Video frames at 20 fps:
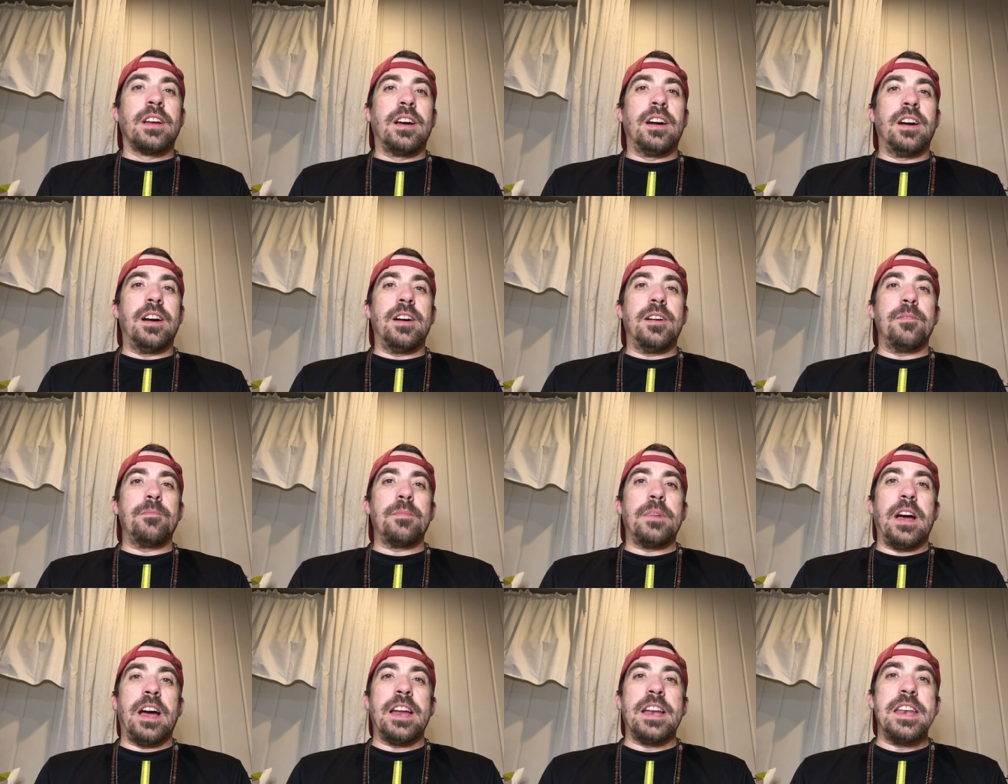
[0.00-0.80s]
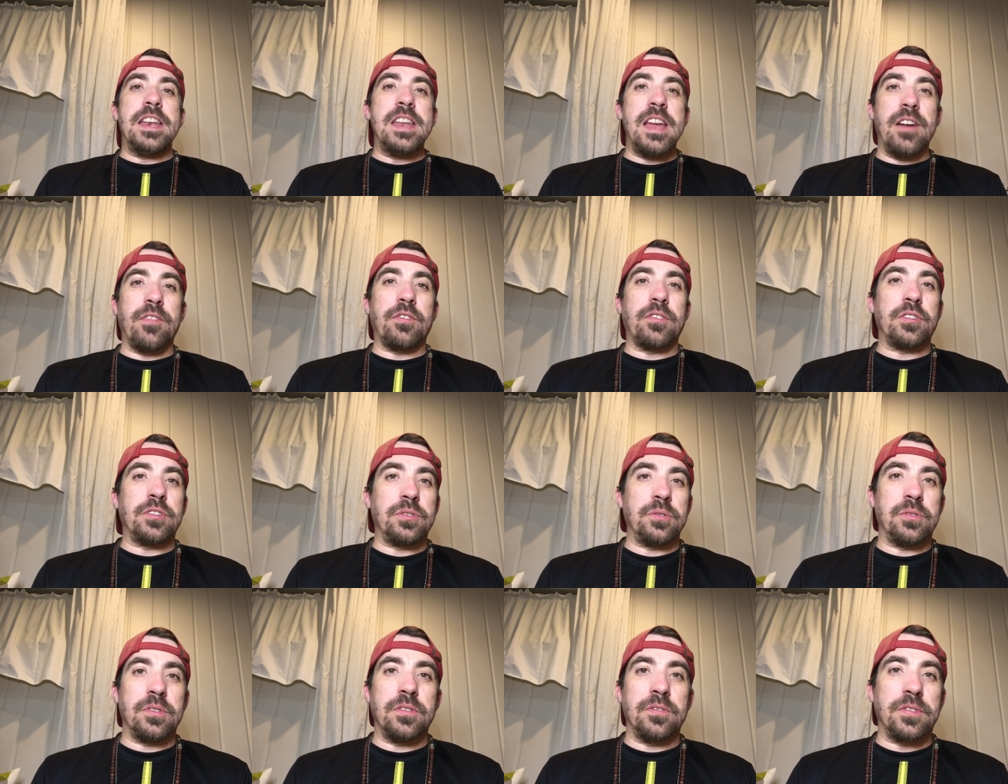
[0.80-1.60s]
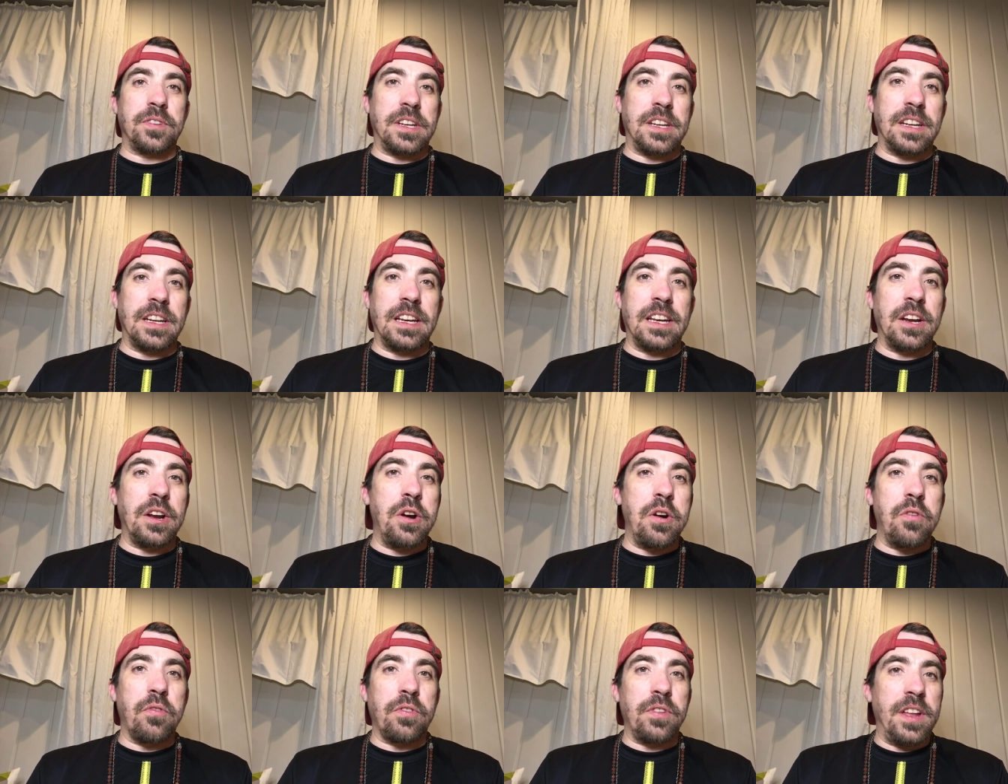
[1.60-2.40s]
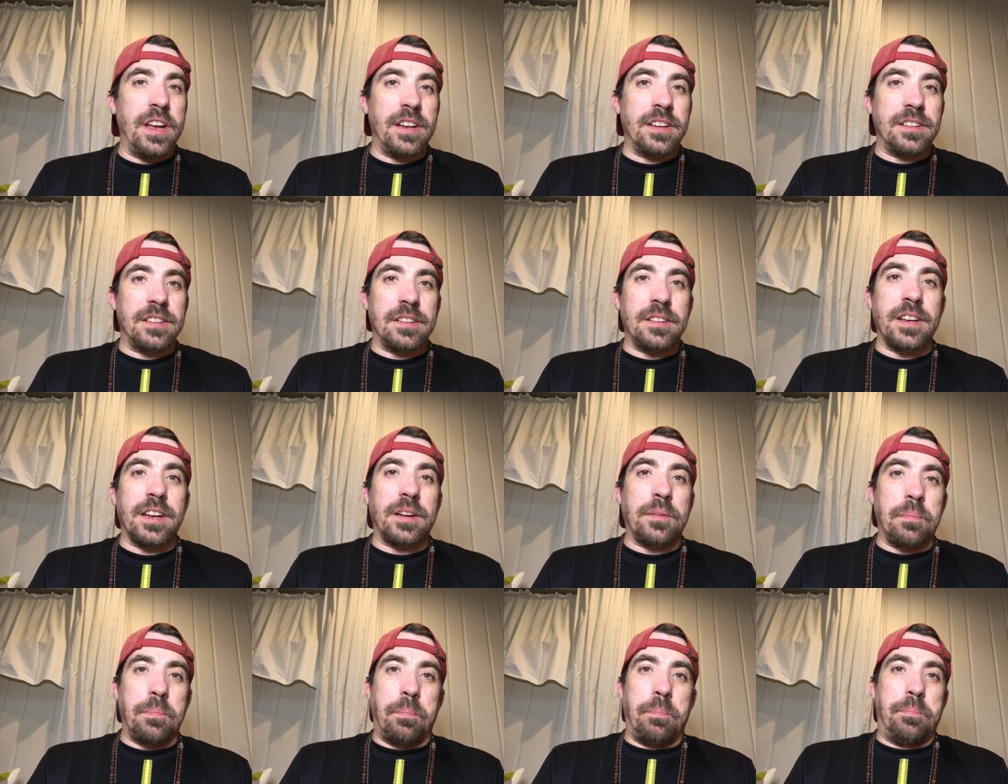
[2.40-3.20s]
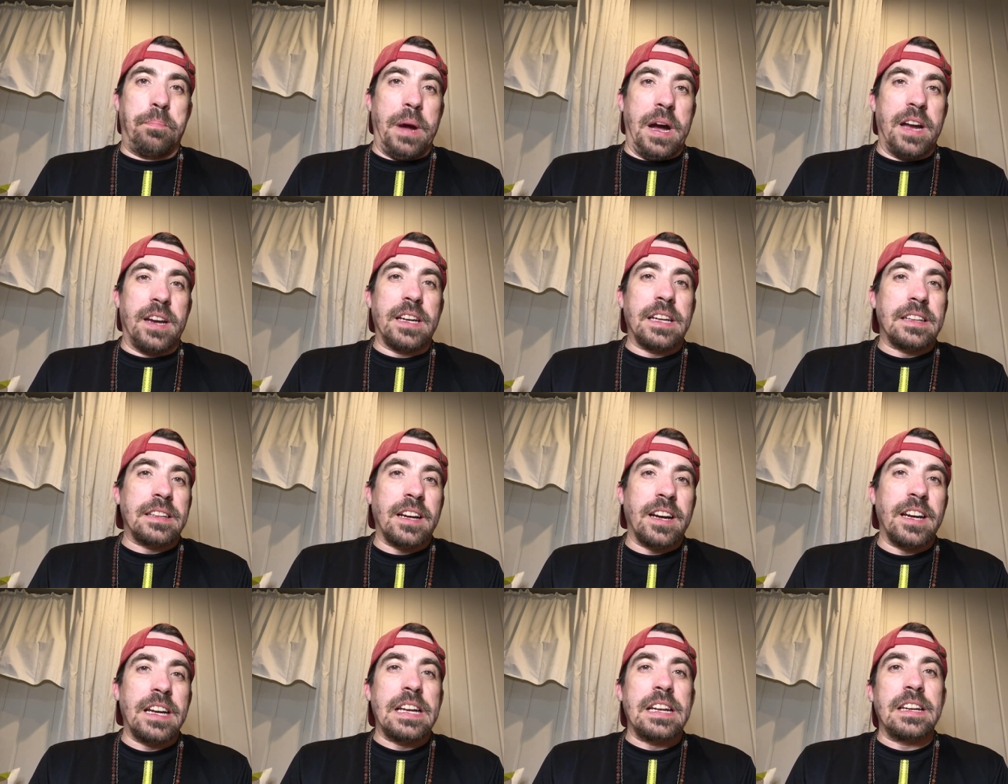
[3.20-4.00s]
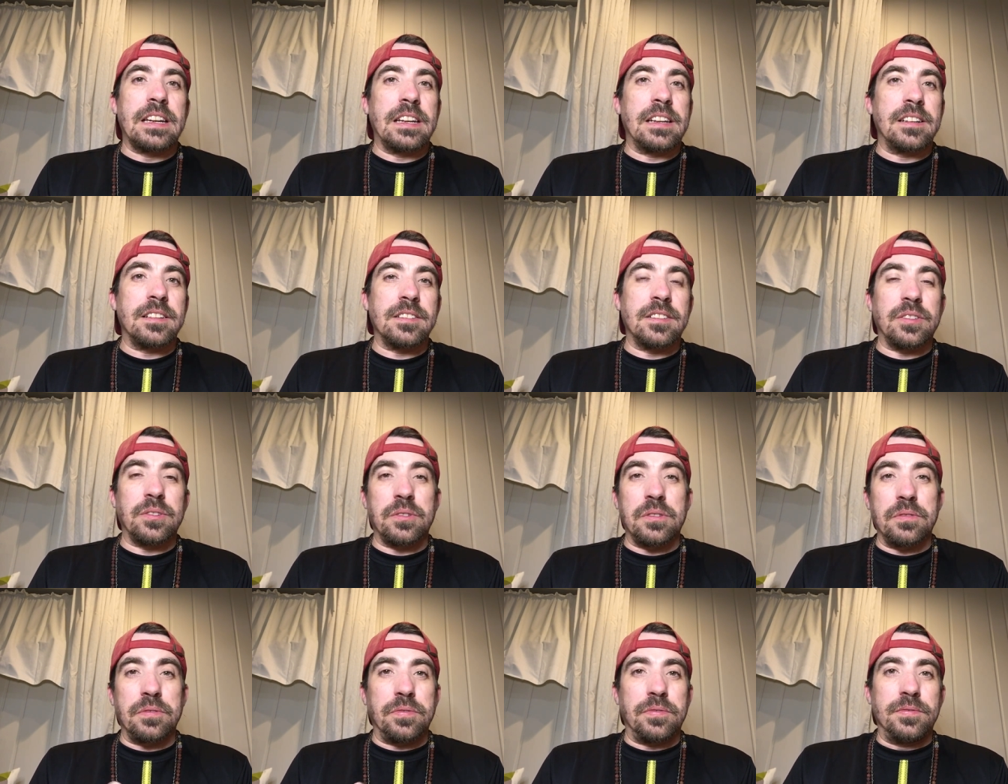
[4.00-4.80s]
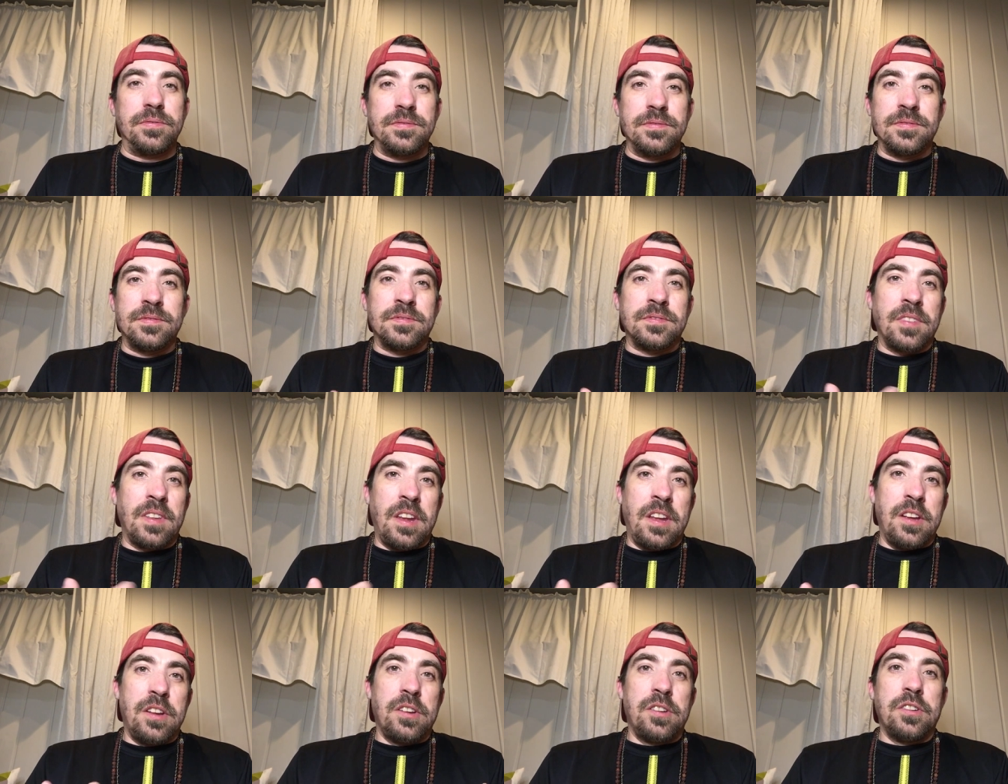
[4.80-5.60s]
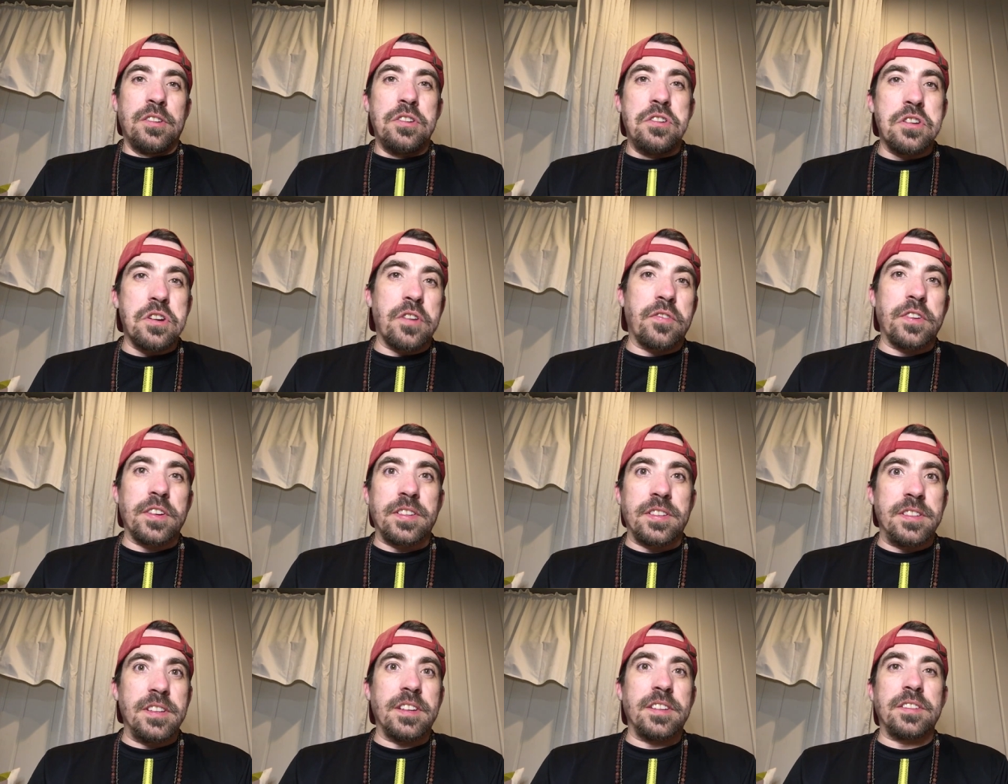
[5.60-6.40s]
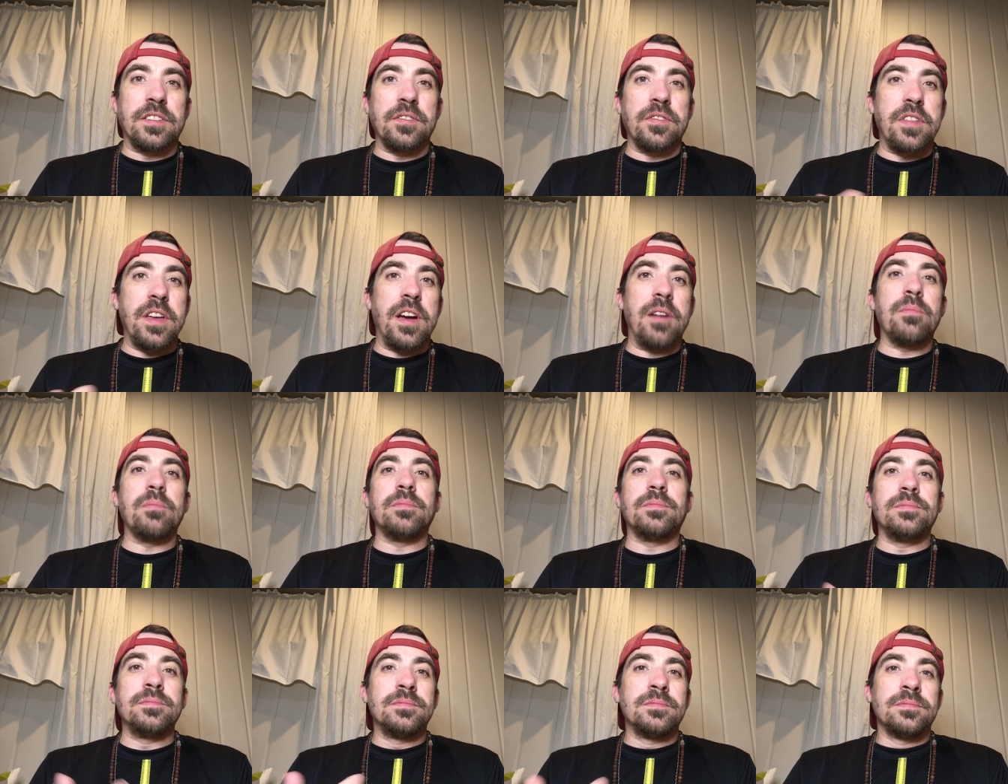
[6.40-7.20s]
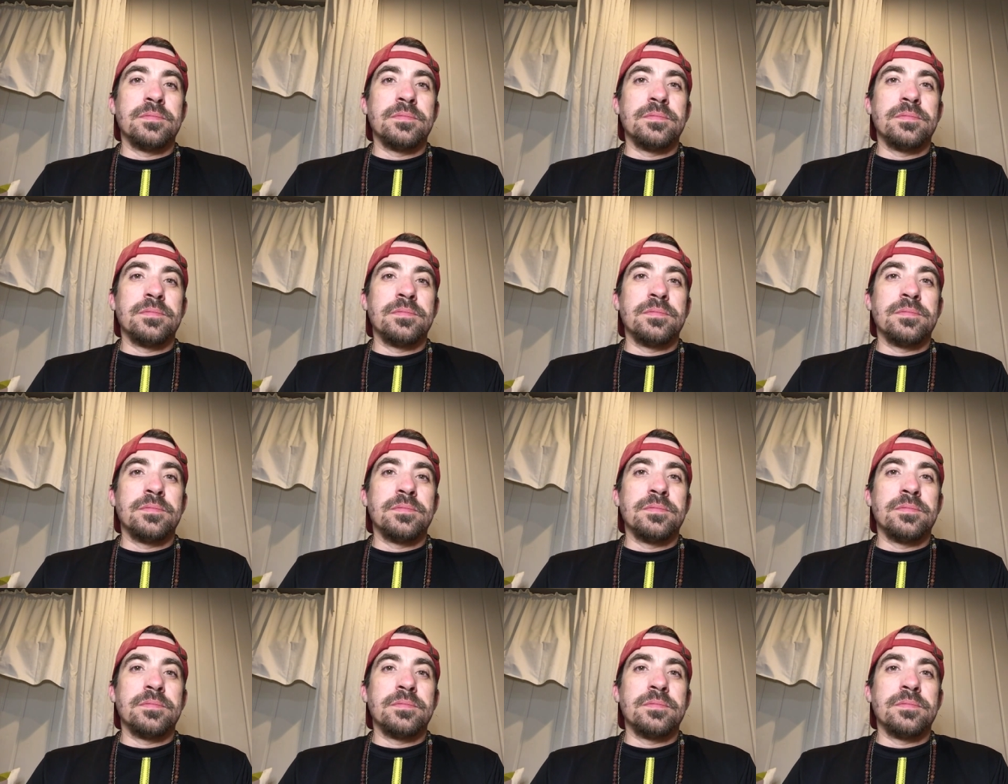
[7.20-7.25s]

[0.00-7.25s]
I never sort of can get over that, like, body tightening sort of nervousness of them,